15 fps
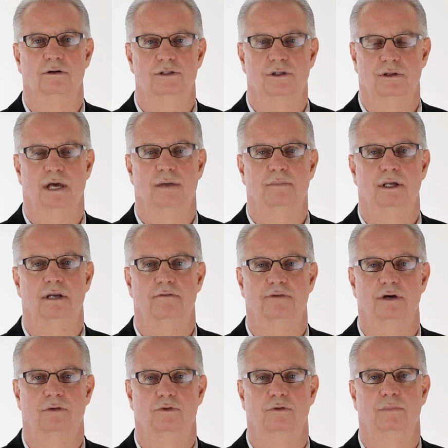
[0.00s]
so that
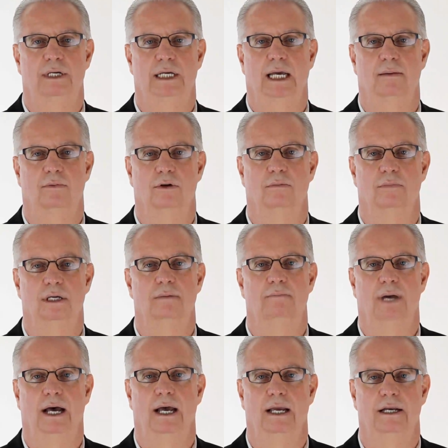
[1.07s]
benefit will be able to be
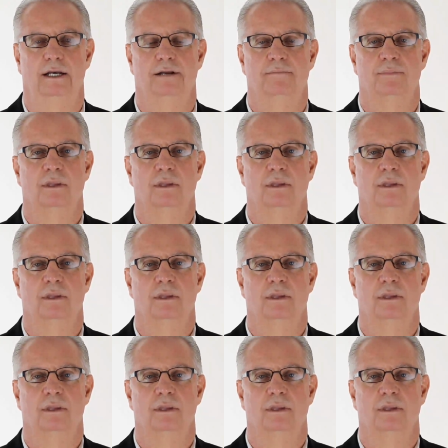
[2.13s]
paid.